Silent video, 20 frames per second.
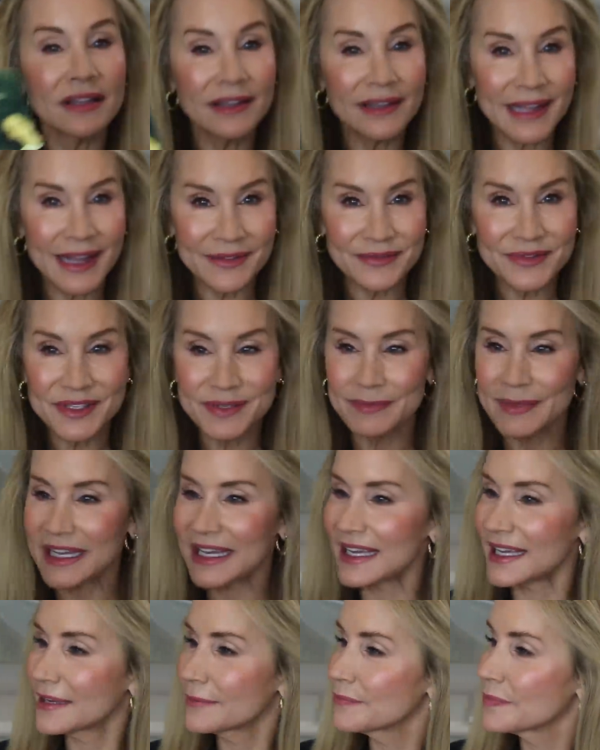loves
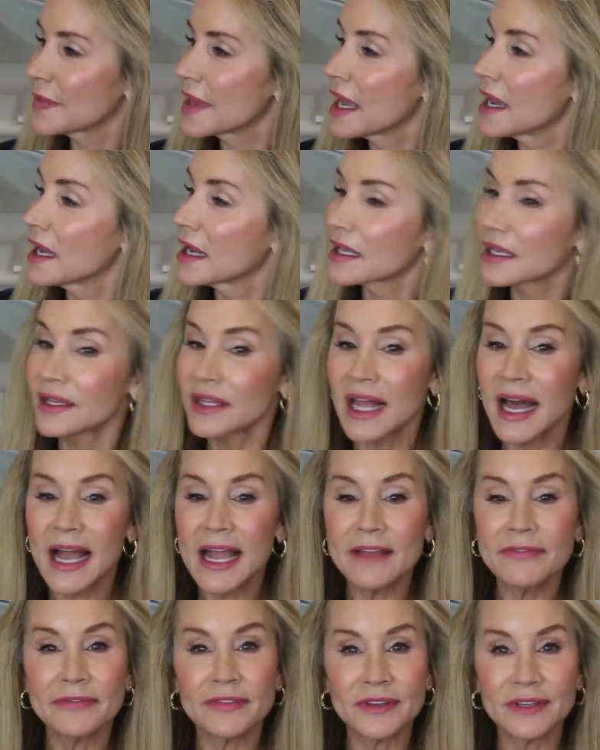me.
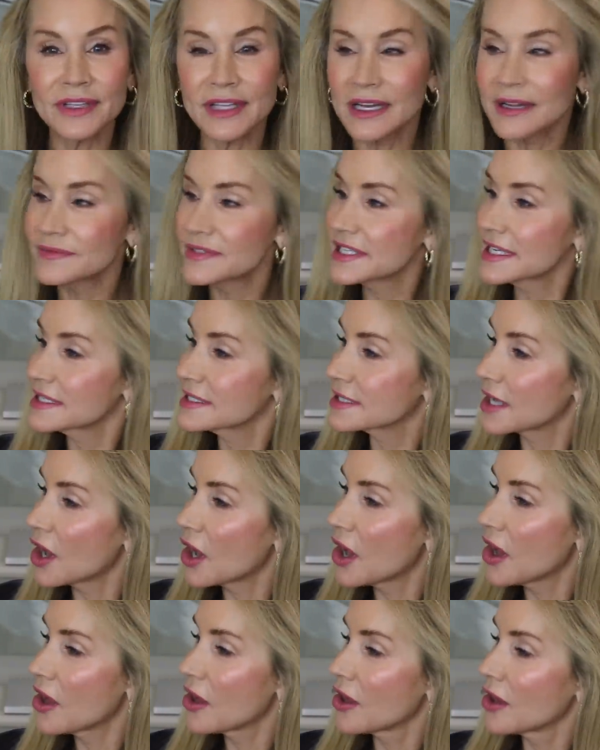Life loves us
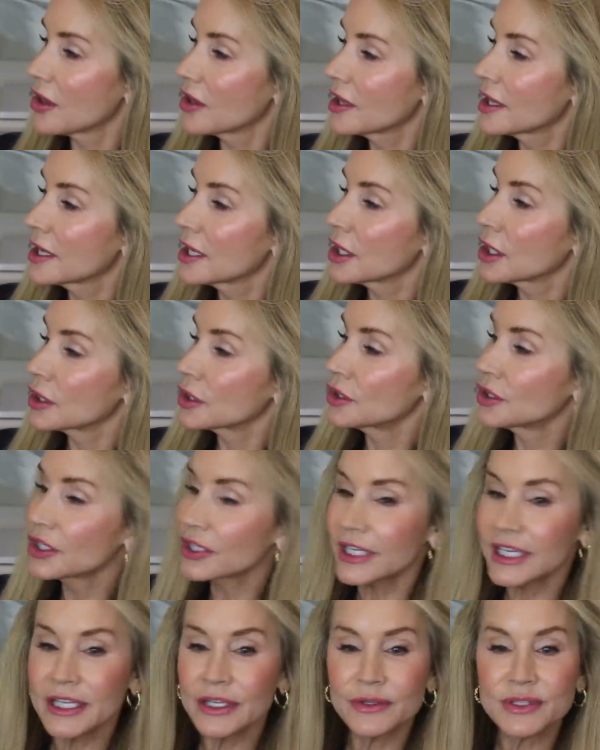all.
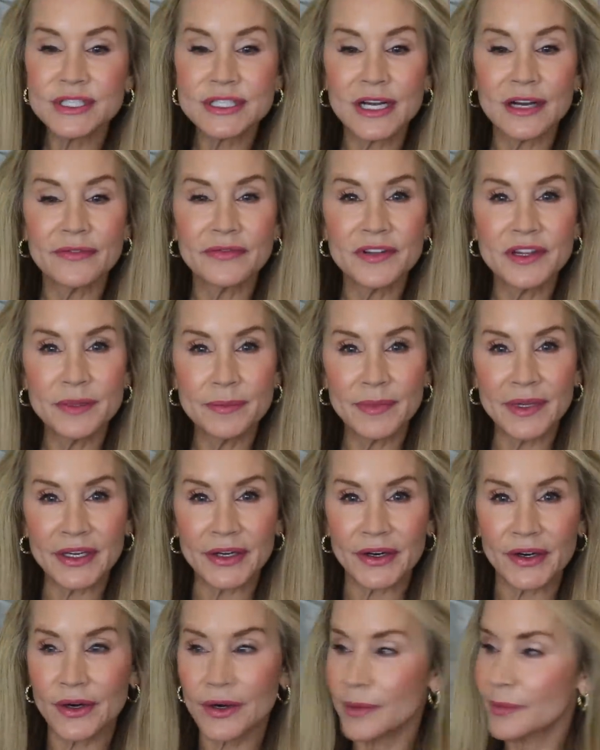Look at yourself in the
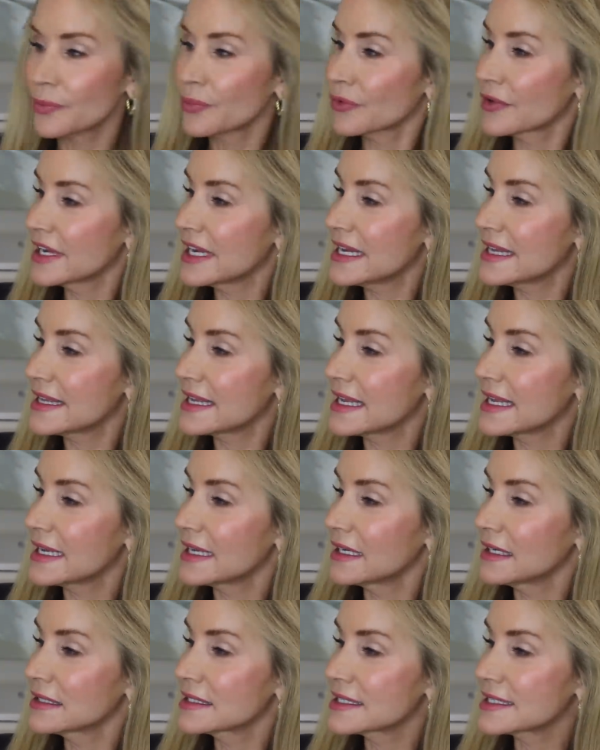mirror, breathe
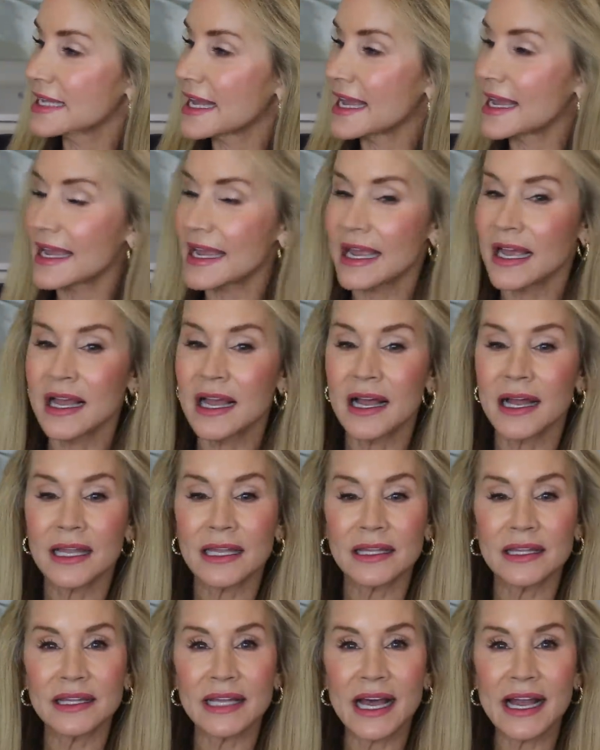in and say,
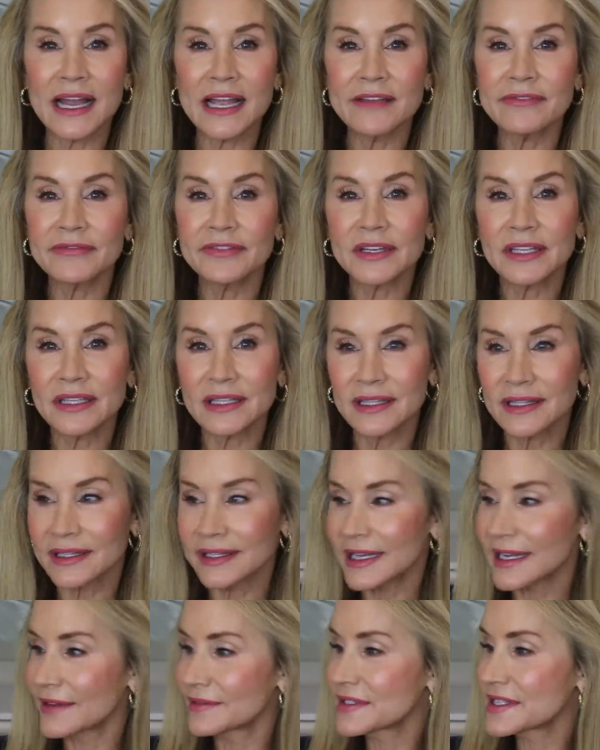Life
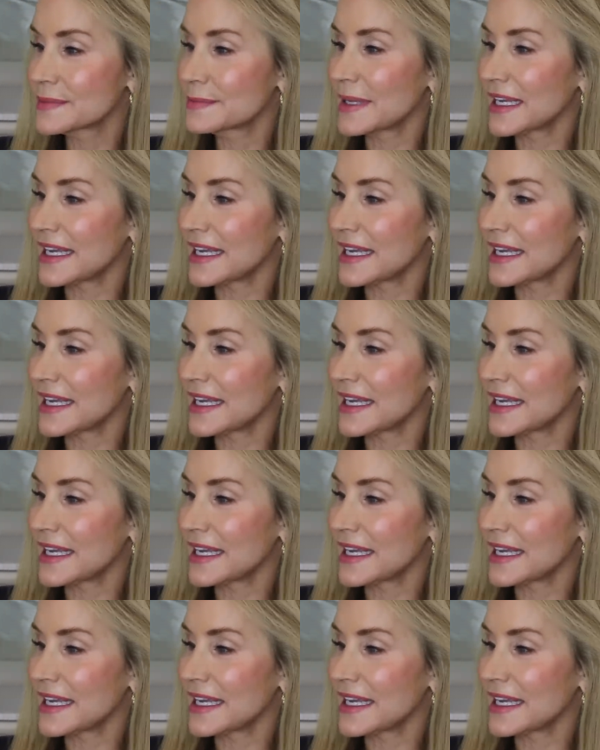loves